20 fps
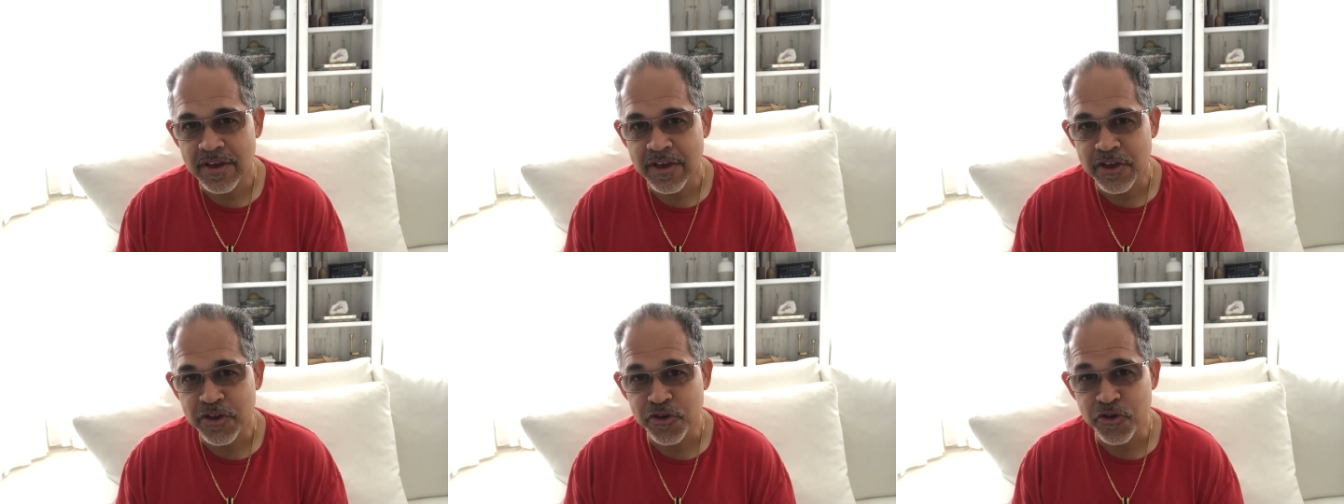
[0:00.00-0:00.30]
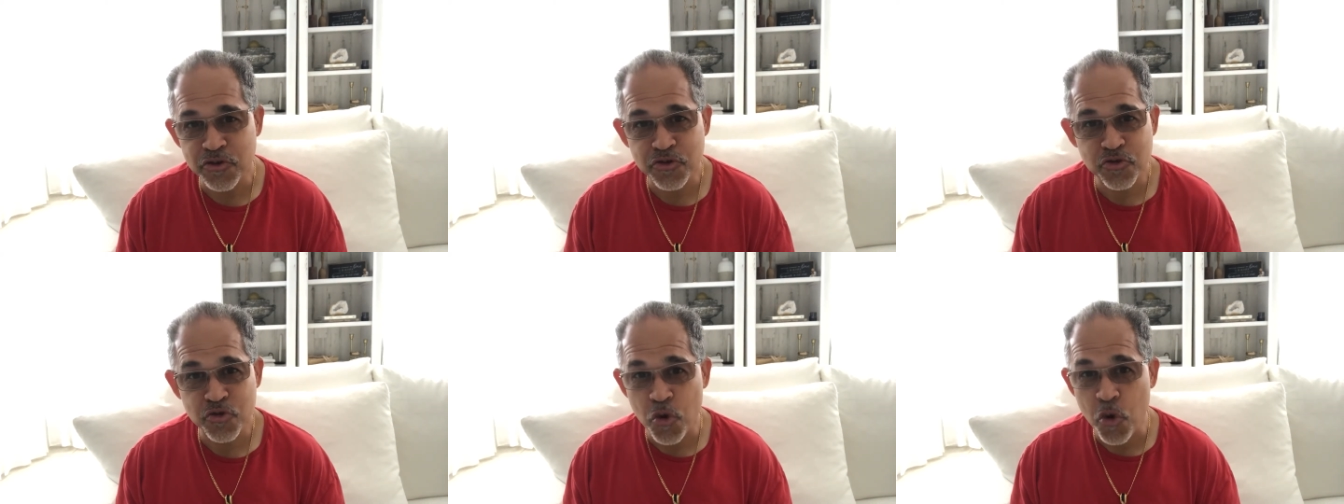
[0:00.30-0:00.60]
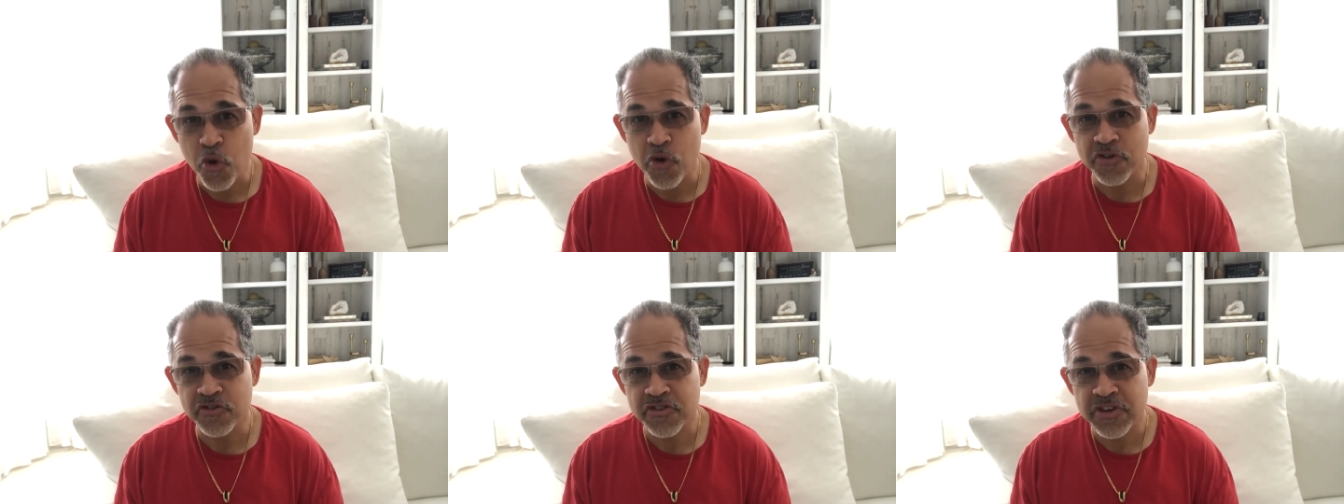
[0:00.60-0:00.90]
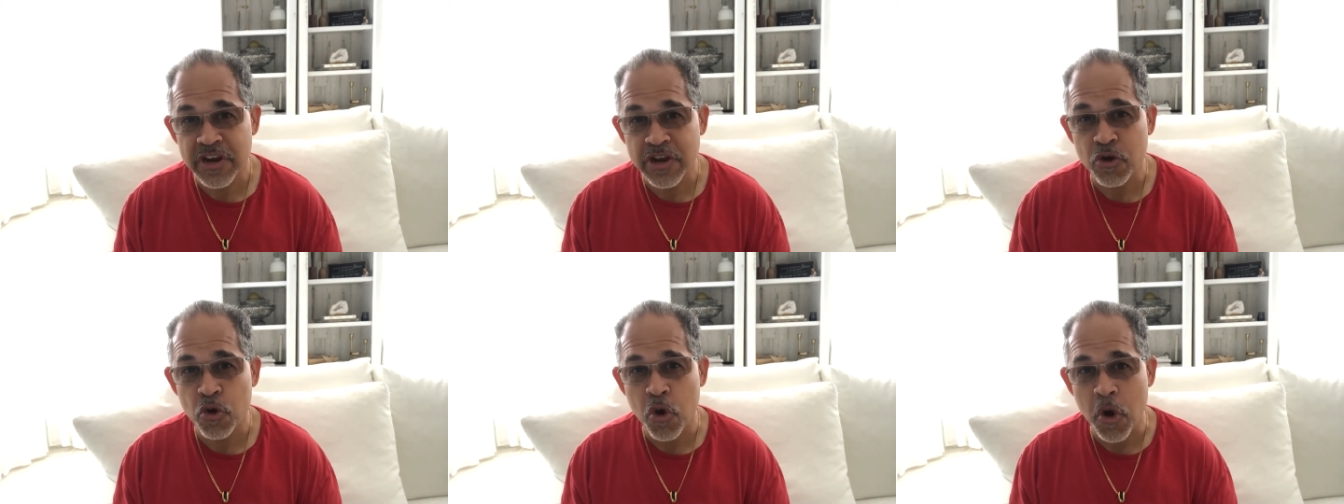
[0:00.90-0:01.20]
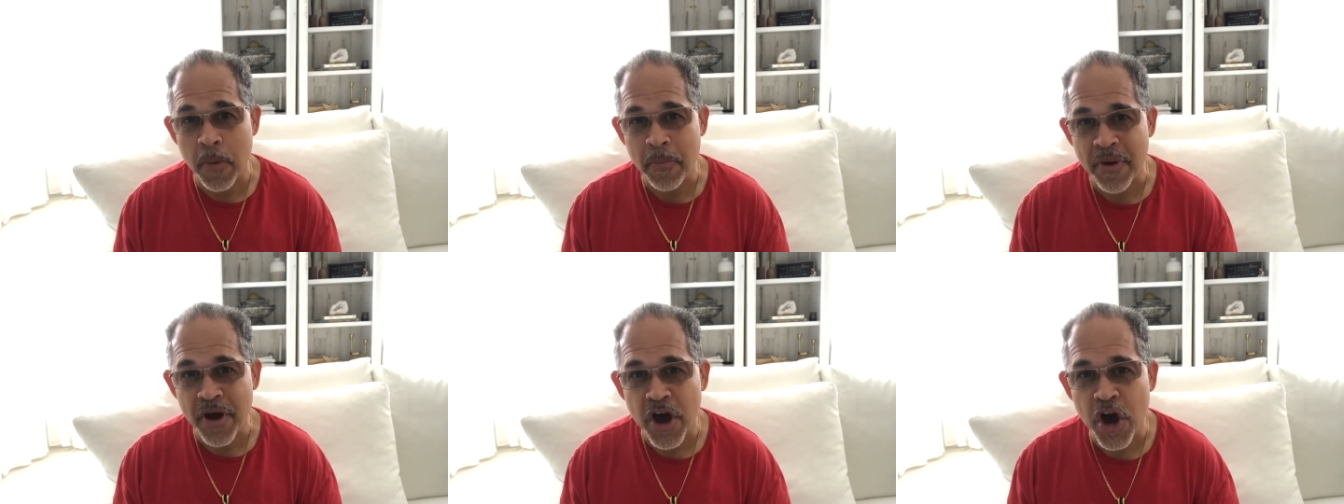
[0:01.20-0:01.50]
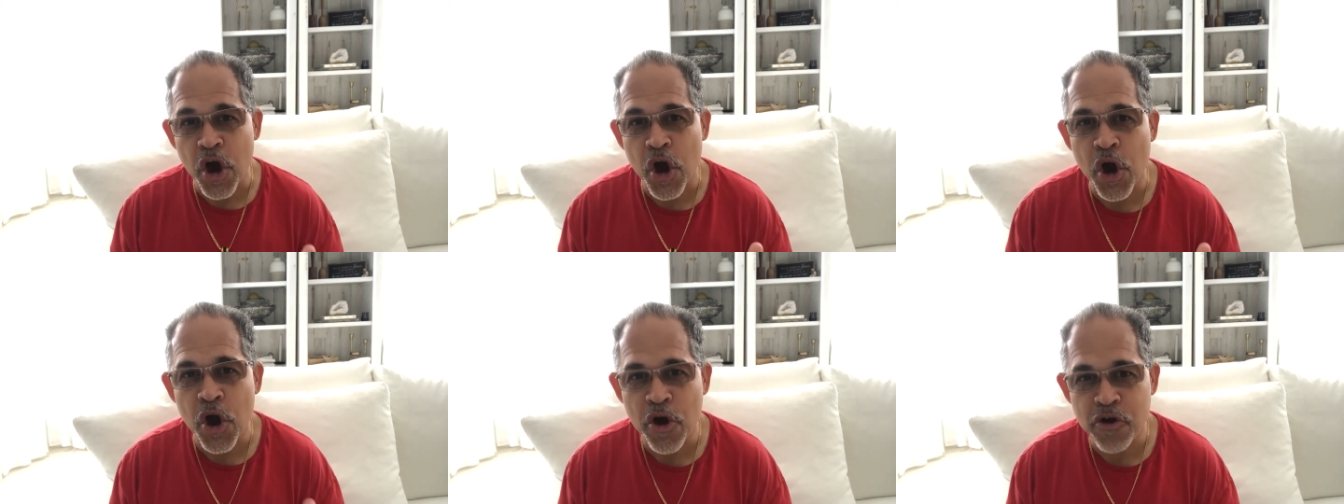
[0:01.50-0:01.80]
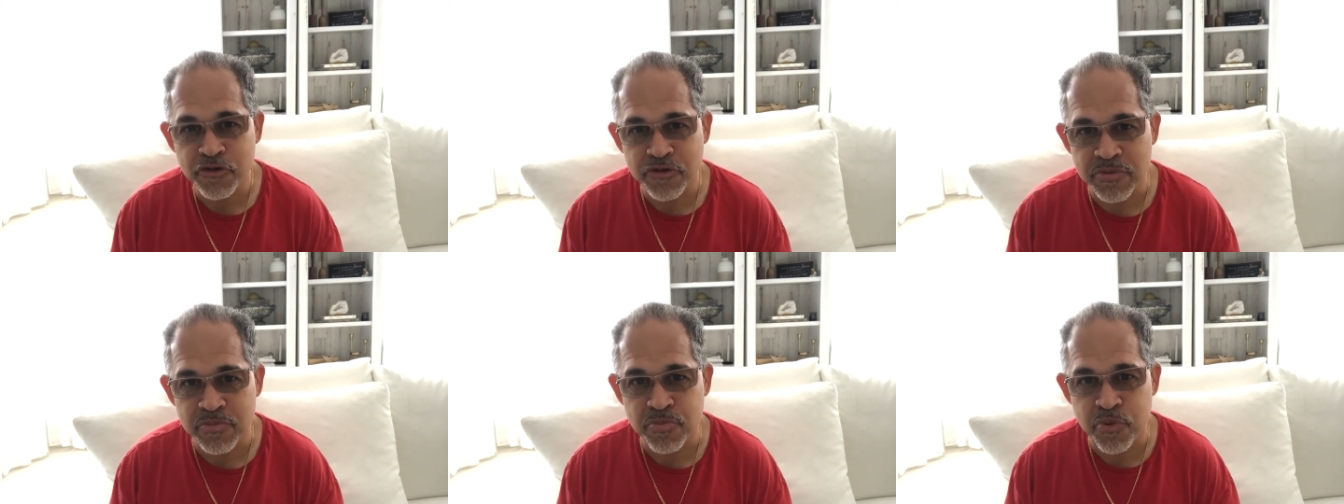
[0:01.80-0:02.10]
your score is going to go up
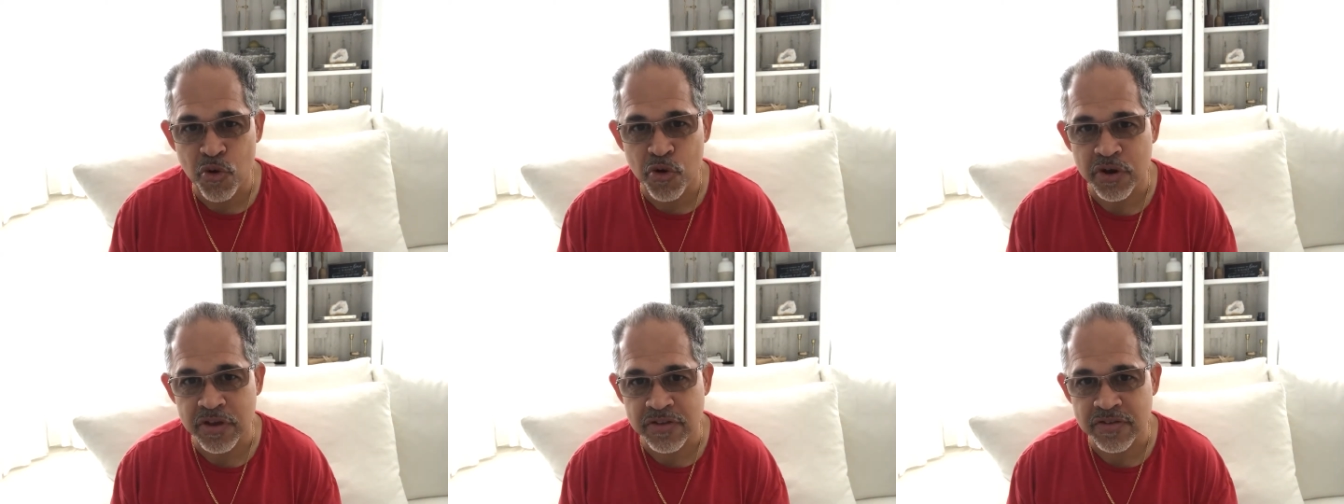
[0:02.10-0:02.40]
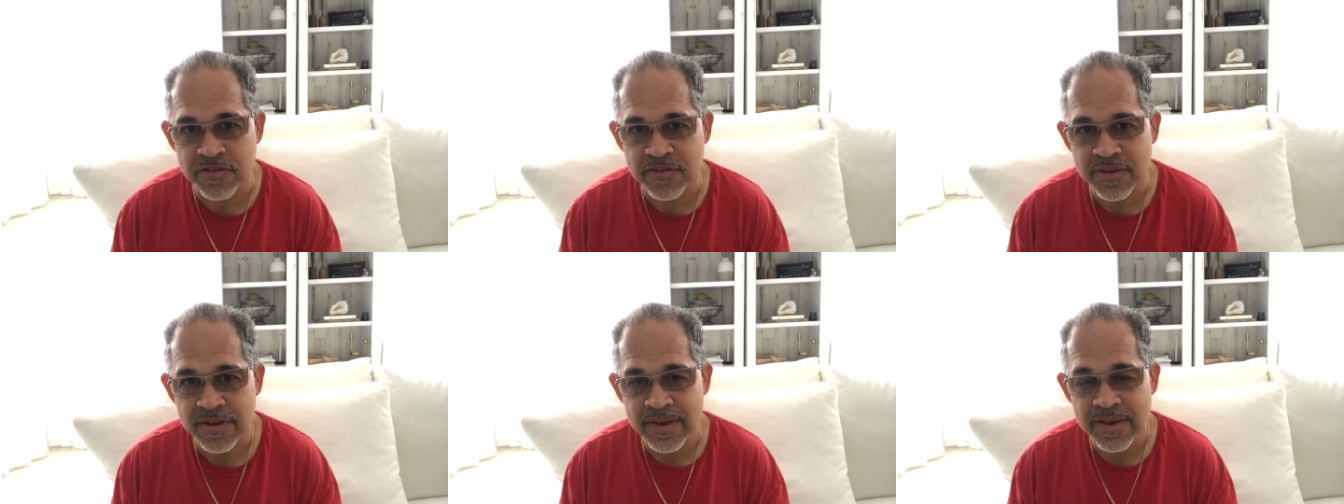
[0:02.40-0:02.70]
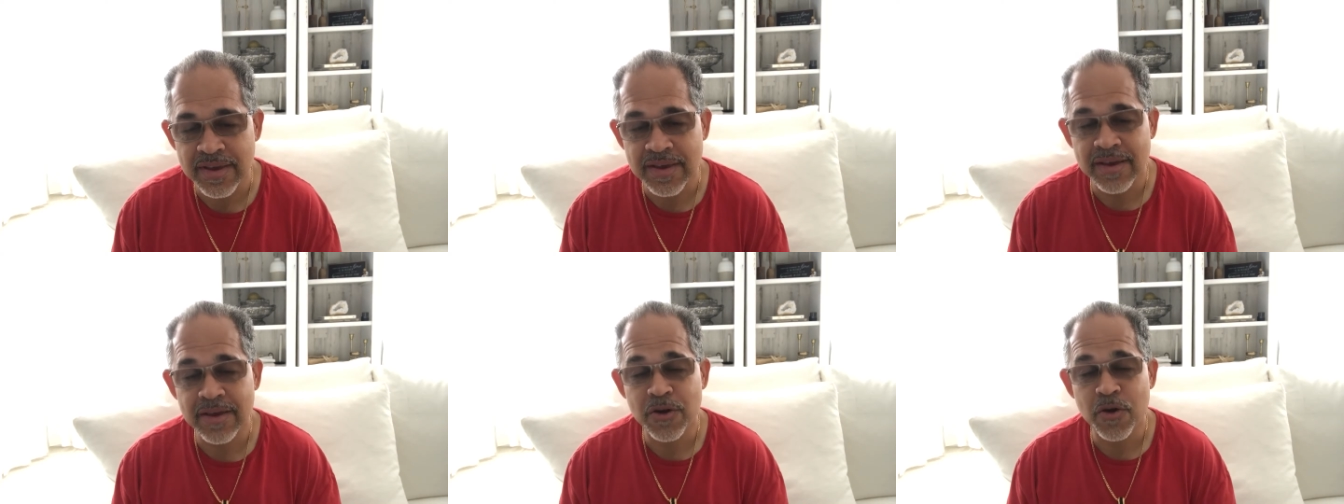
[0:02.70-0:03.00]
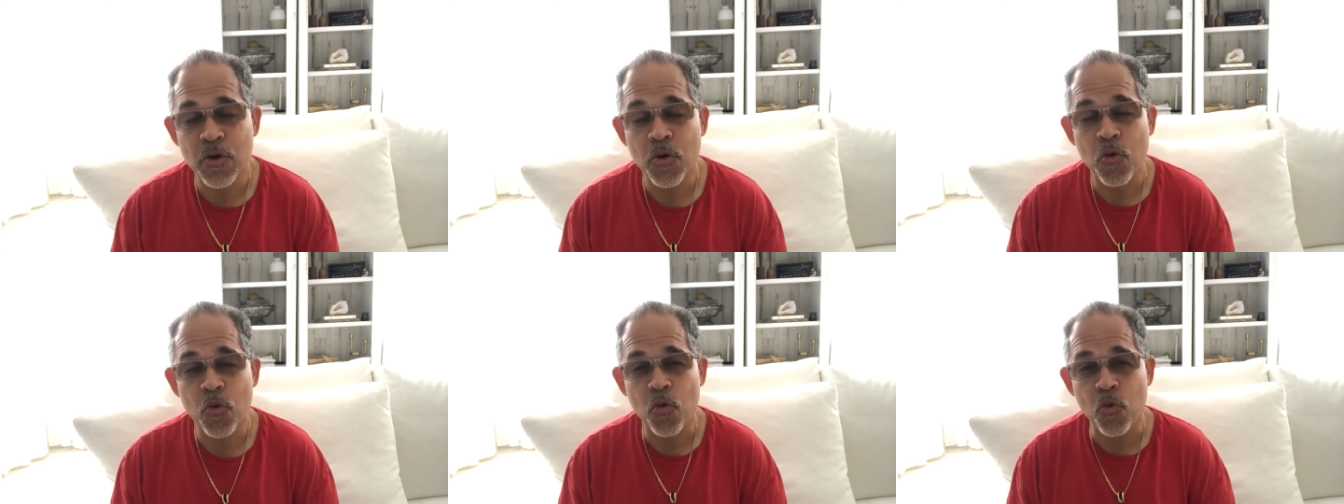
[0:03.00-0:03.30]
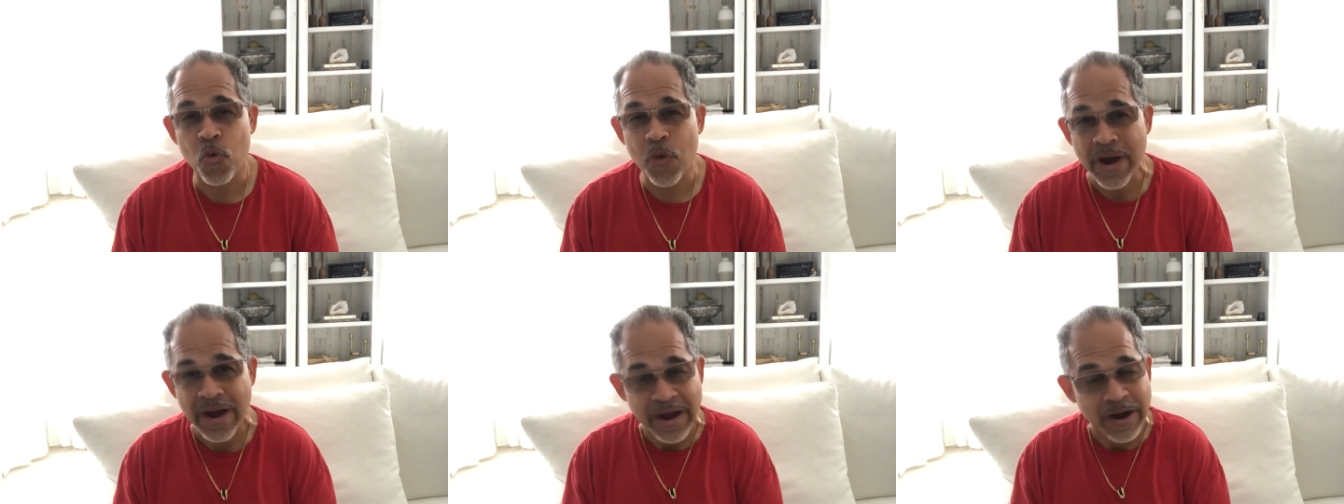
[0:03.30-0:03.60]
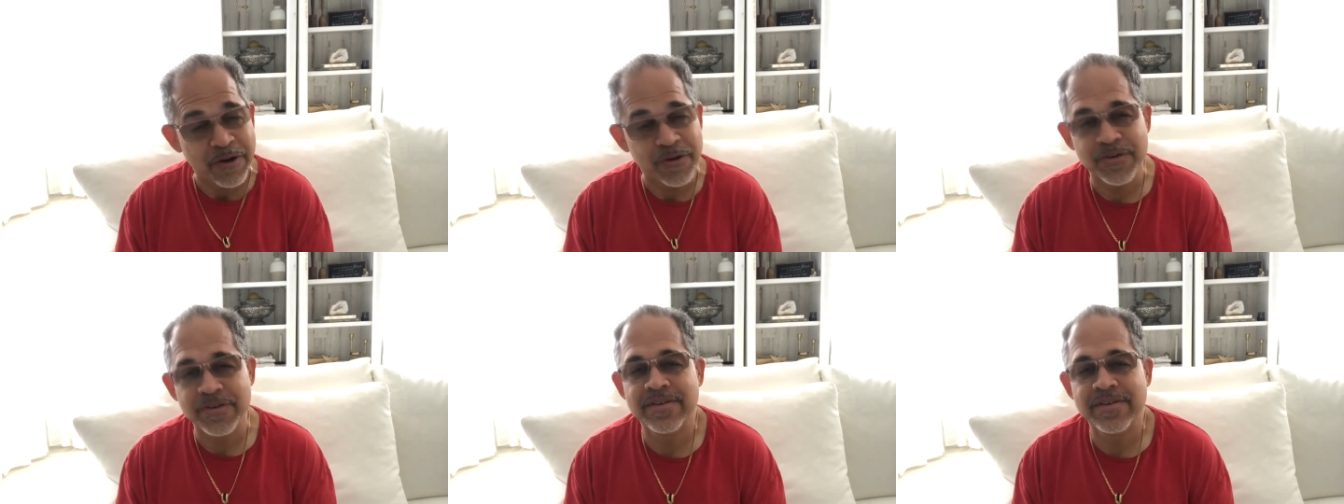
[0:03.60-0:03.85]
100 points. Wow.